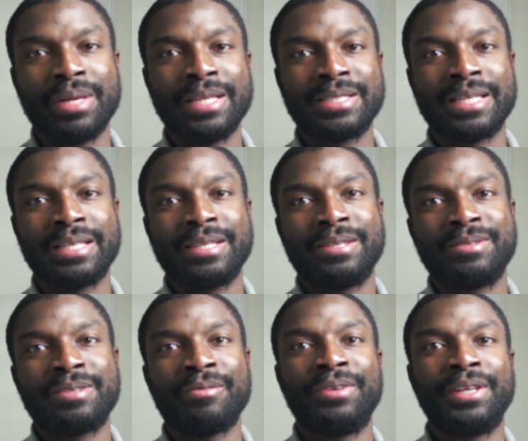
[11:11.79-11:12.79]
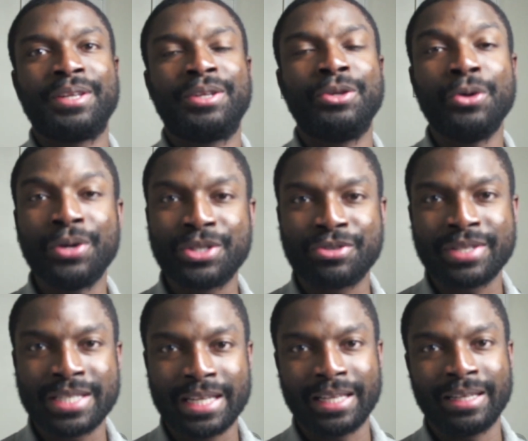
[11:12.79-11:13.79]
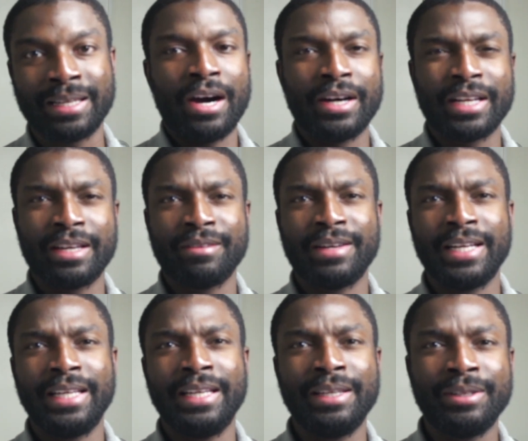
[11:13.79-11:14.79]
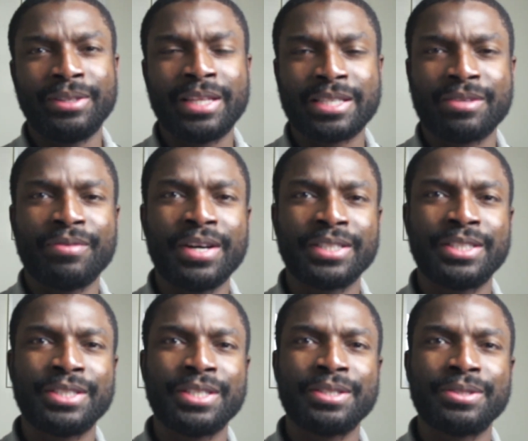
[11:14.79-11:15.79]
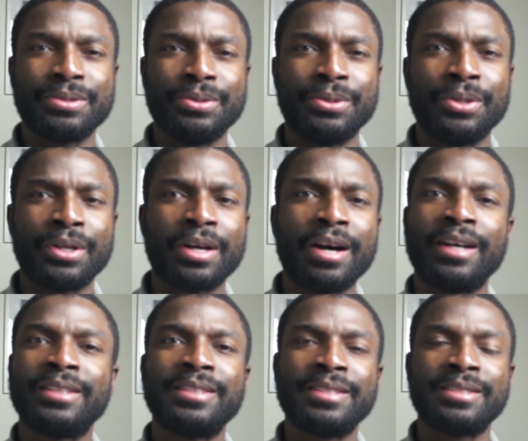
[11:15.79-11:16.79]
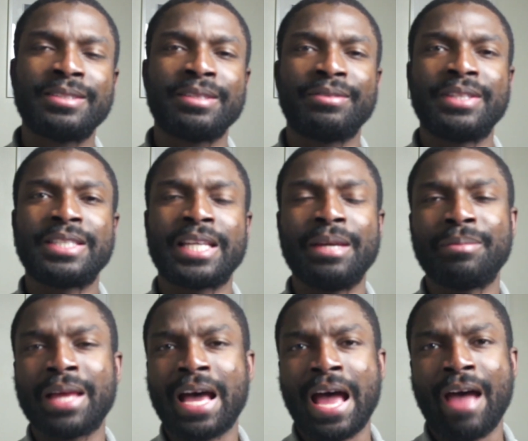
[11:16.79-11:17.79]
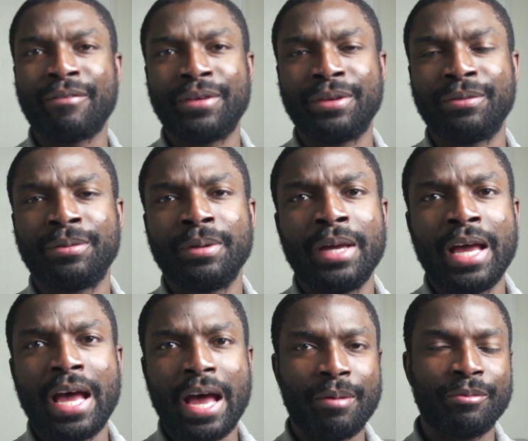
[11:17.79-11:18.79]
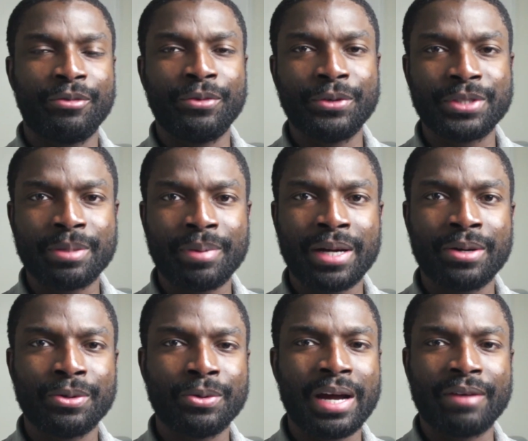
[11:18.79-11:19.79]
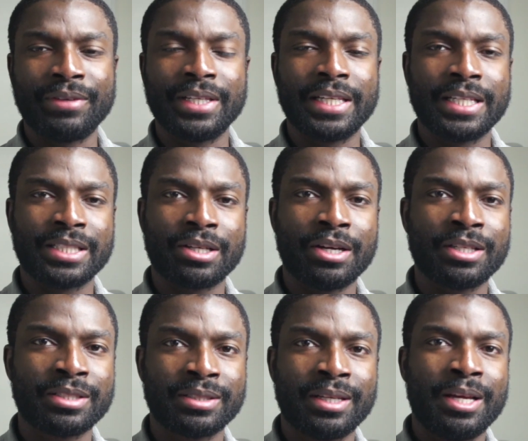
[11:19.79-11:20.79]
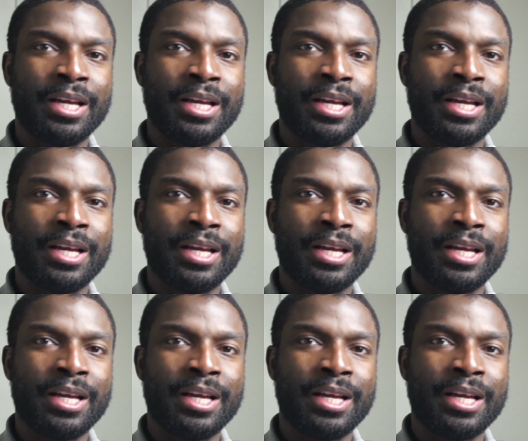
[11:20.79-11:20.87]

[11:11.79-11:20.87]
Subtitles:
Is it something you're interested in? Are there any disadvantages or cons of the scheme that I haven't thought about or I haven't discussed?